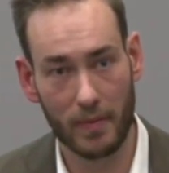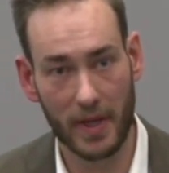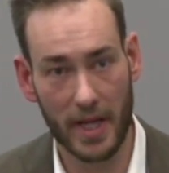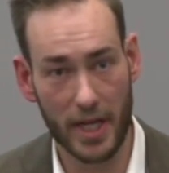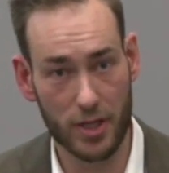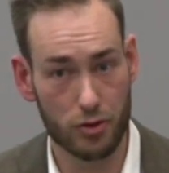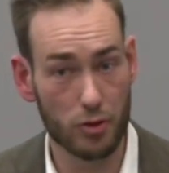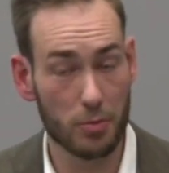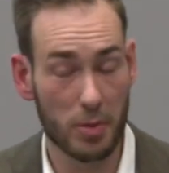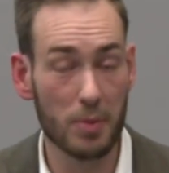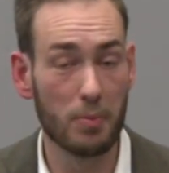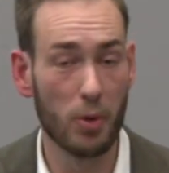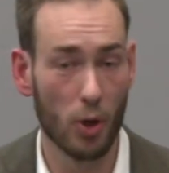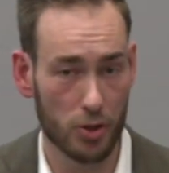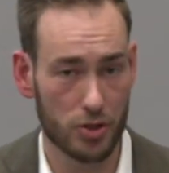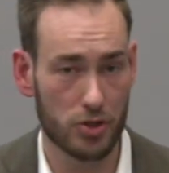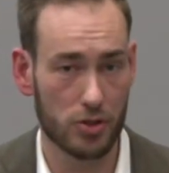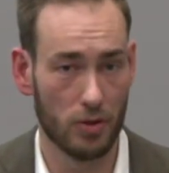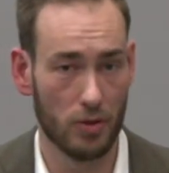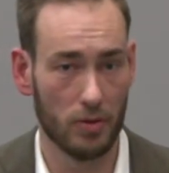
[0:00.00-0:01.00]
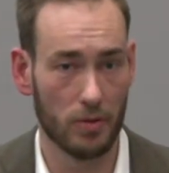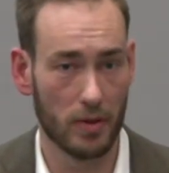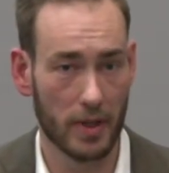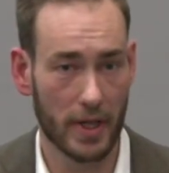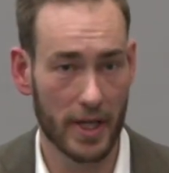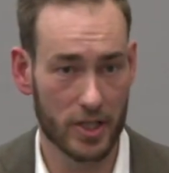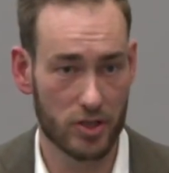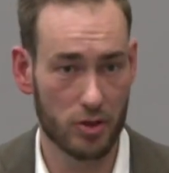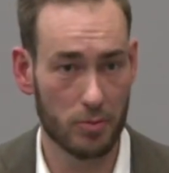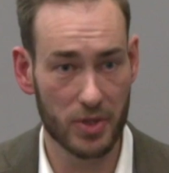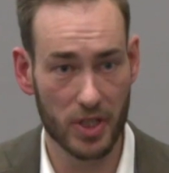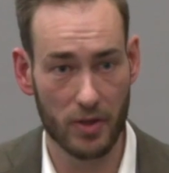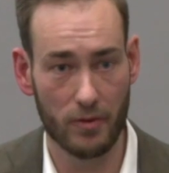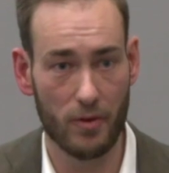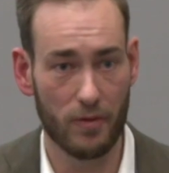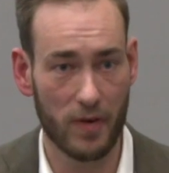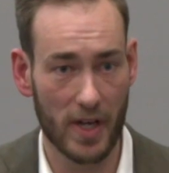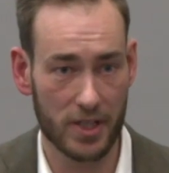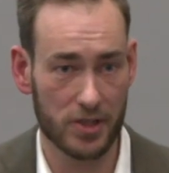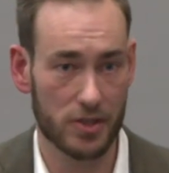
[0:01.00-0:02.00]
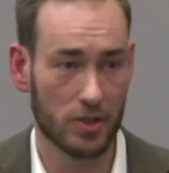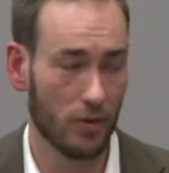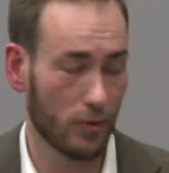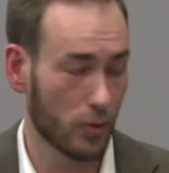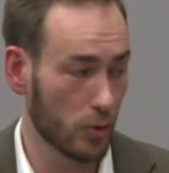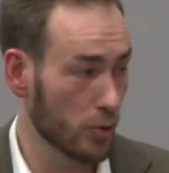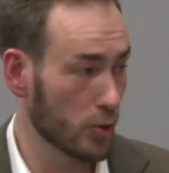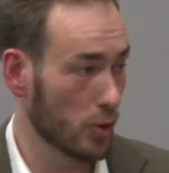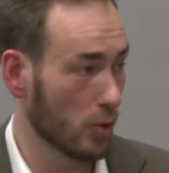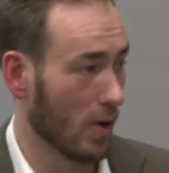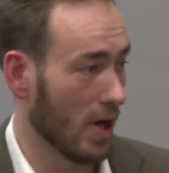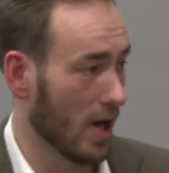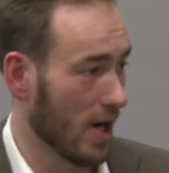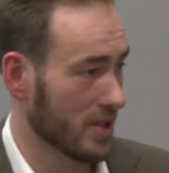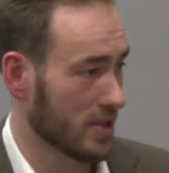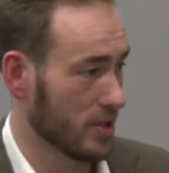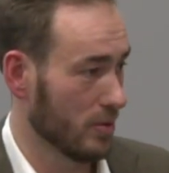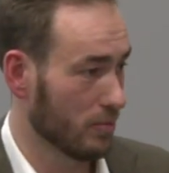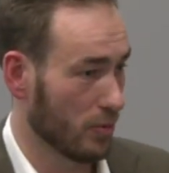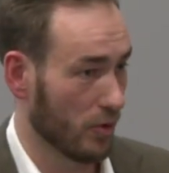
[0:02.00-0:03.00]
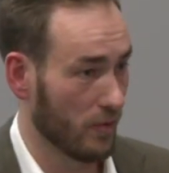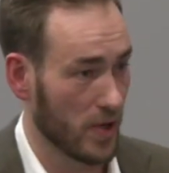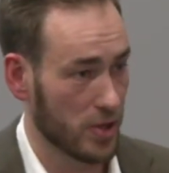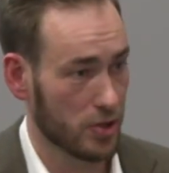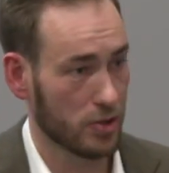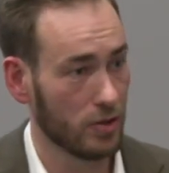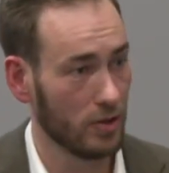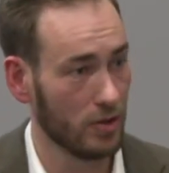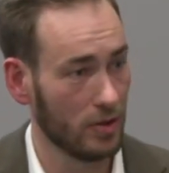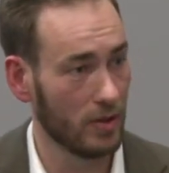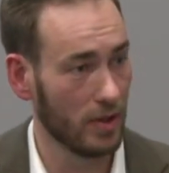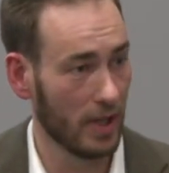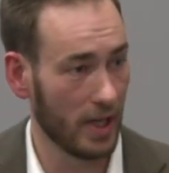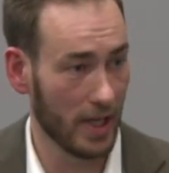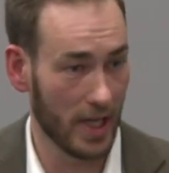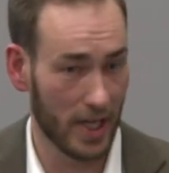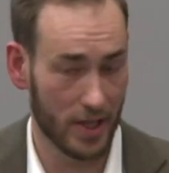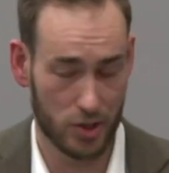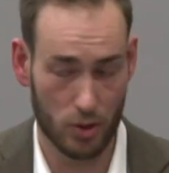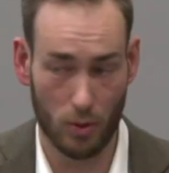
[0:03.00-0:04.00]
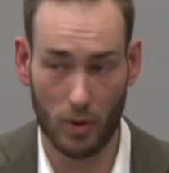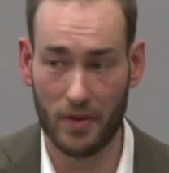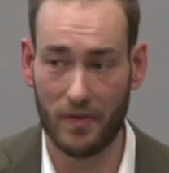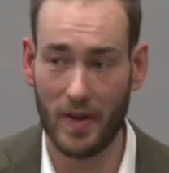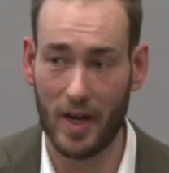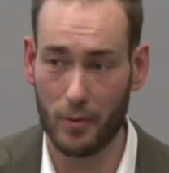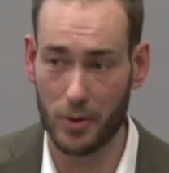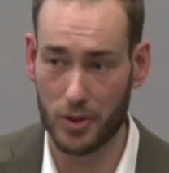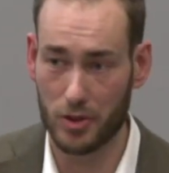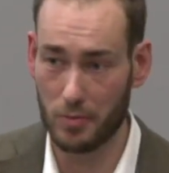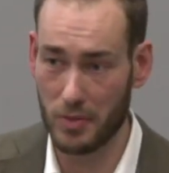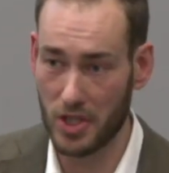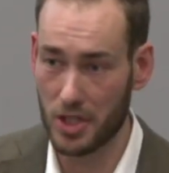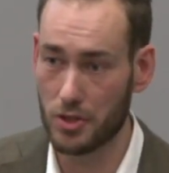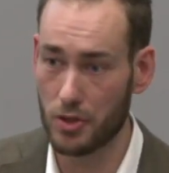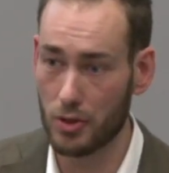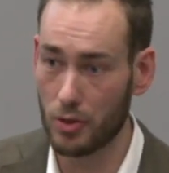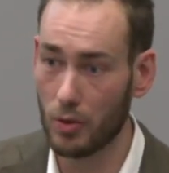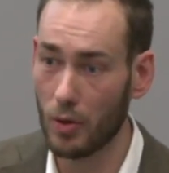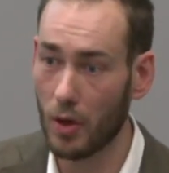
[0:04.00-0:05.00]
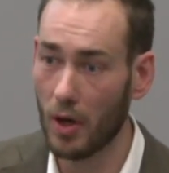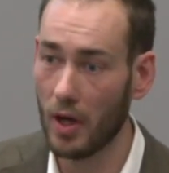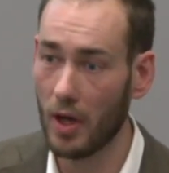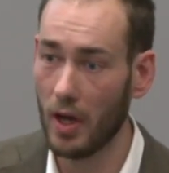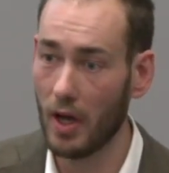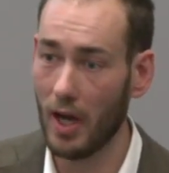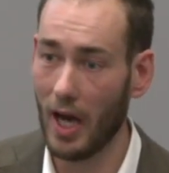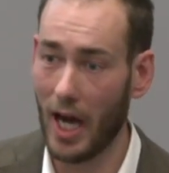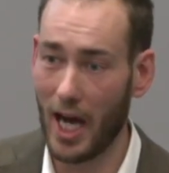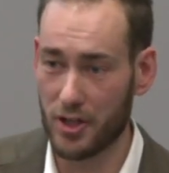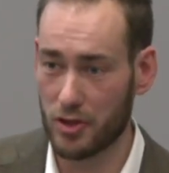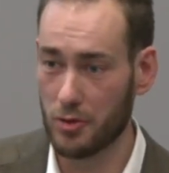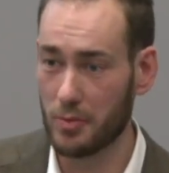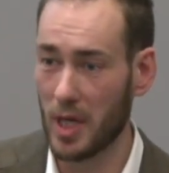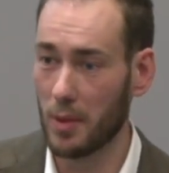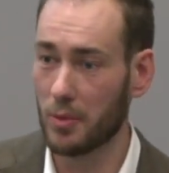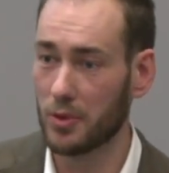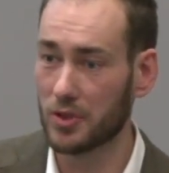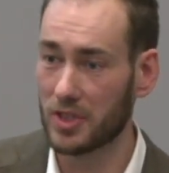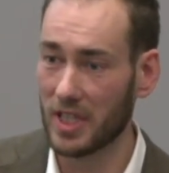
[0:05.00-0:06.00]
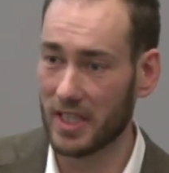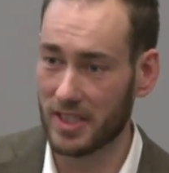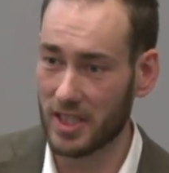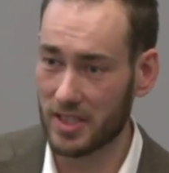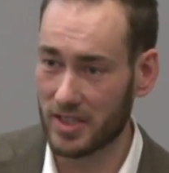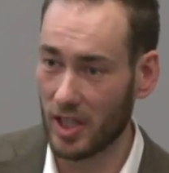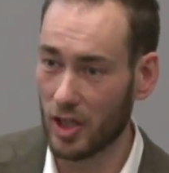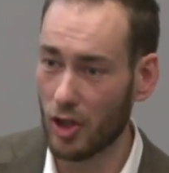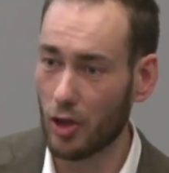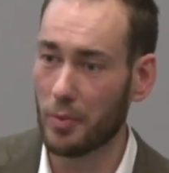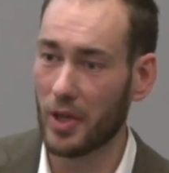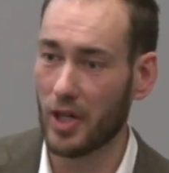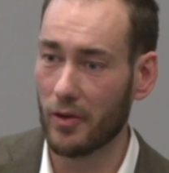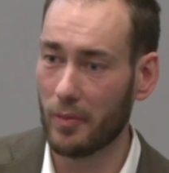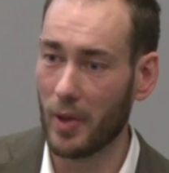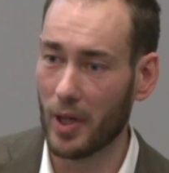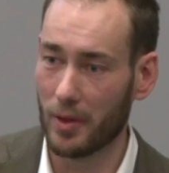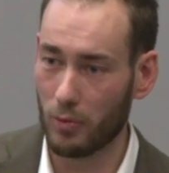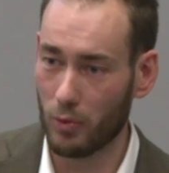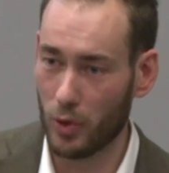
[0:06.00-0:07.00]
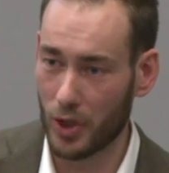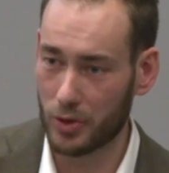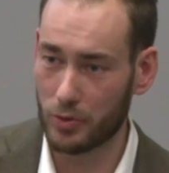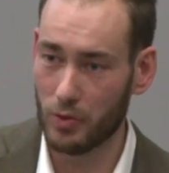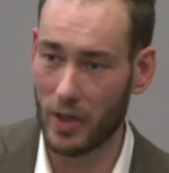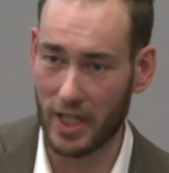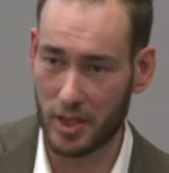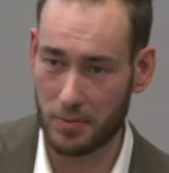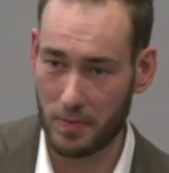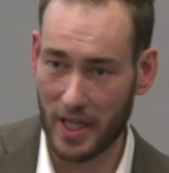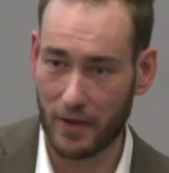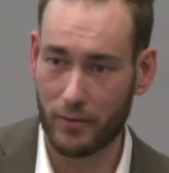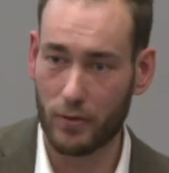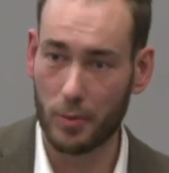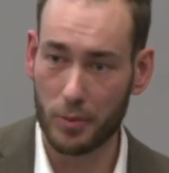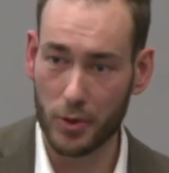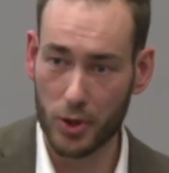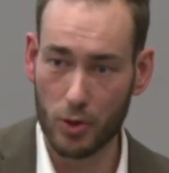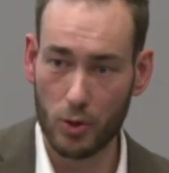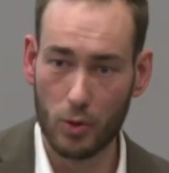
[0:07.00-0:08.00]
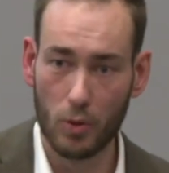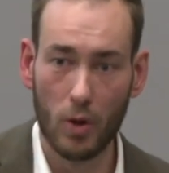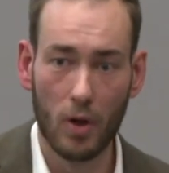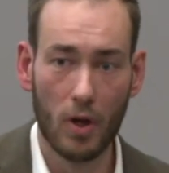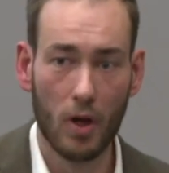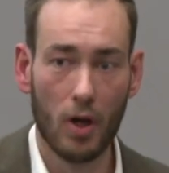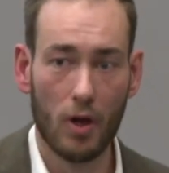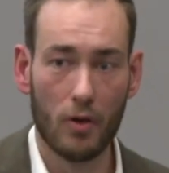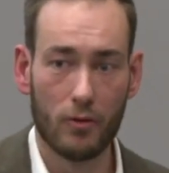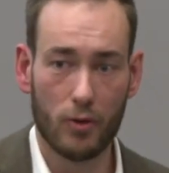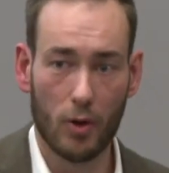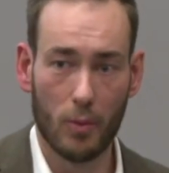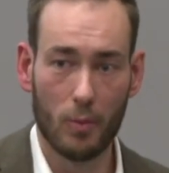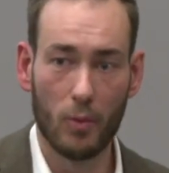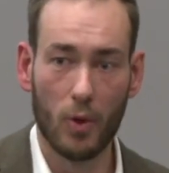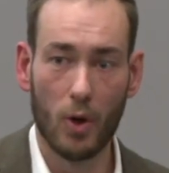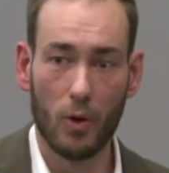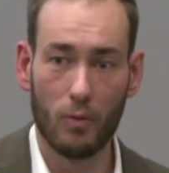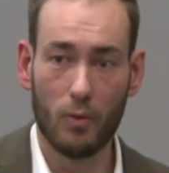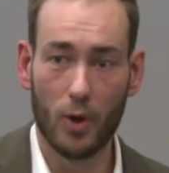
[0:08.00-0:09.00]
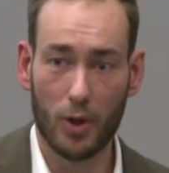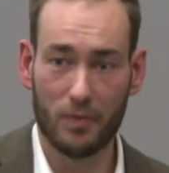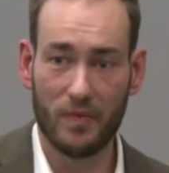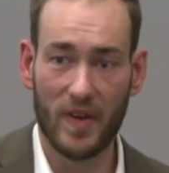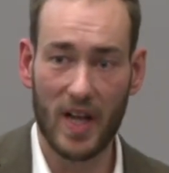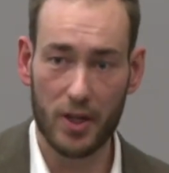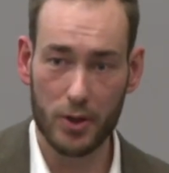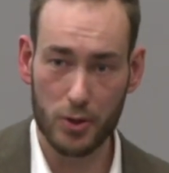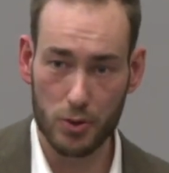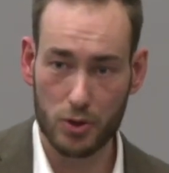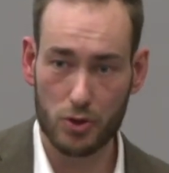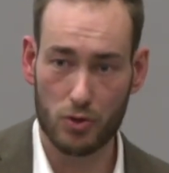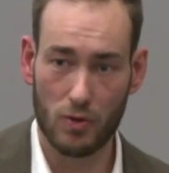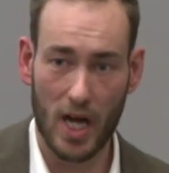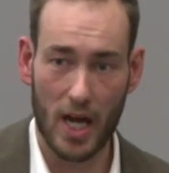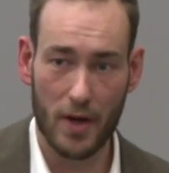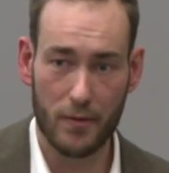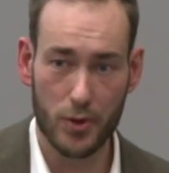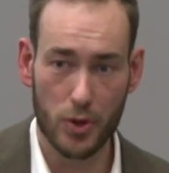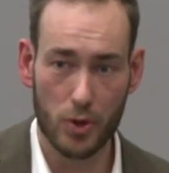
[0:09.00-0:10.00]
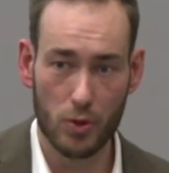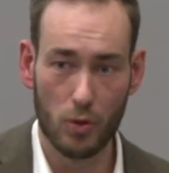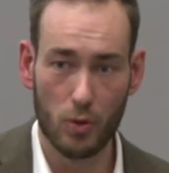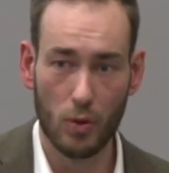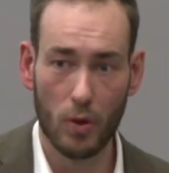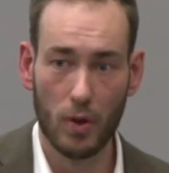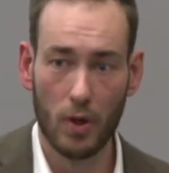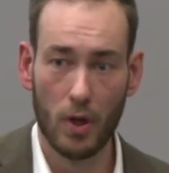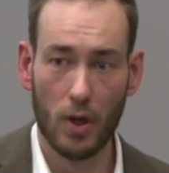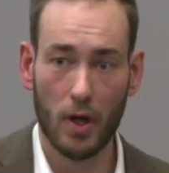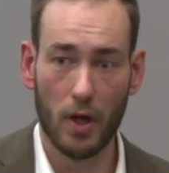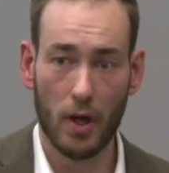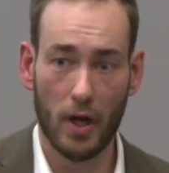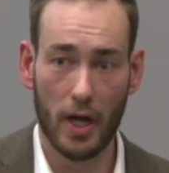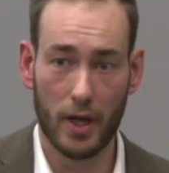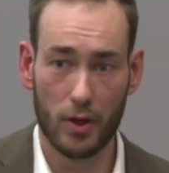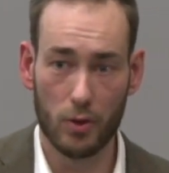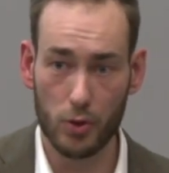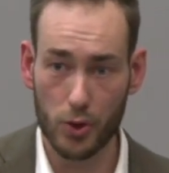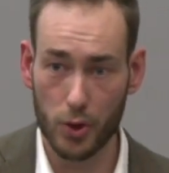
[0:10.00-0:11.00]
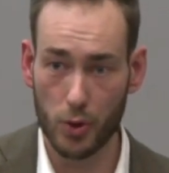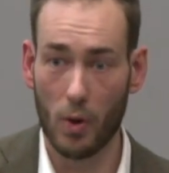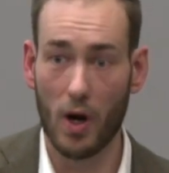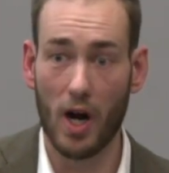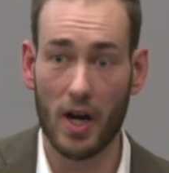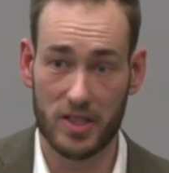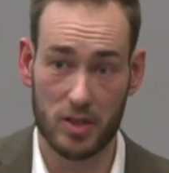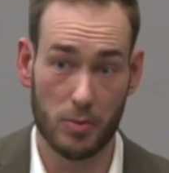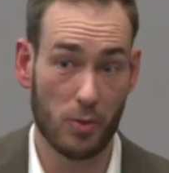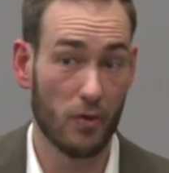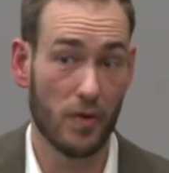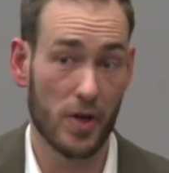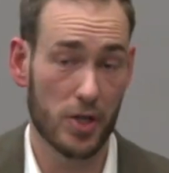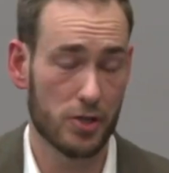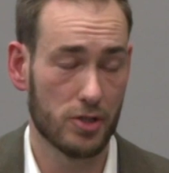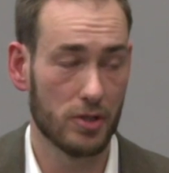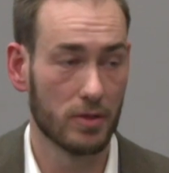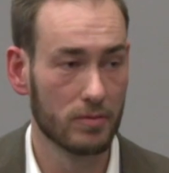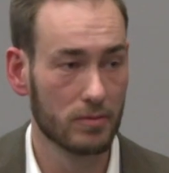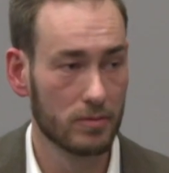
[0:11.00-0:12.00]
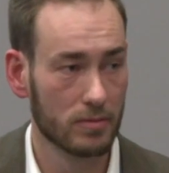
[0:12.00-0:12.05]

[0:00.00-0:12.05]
It should be personal. It should be a reflection of who you are as a professional. So if I were to meet you, I should be able to digest a little bit about what do I expect from you, from what values drive you, and who you are as a profession.